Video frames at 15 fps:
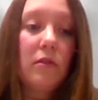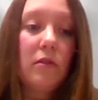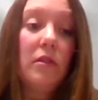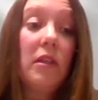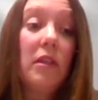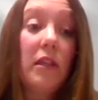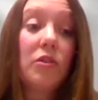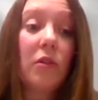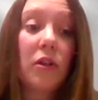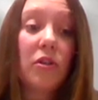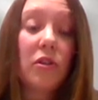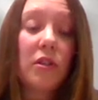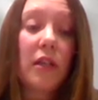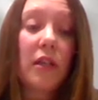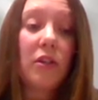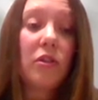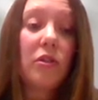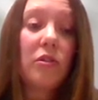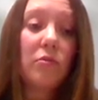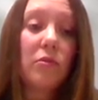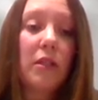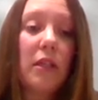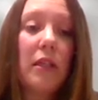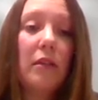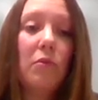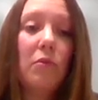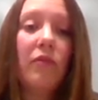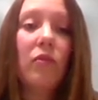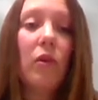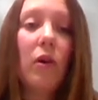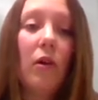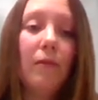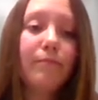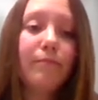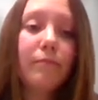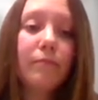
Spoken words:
the interaction section, you'll see that we've got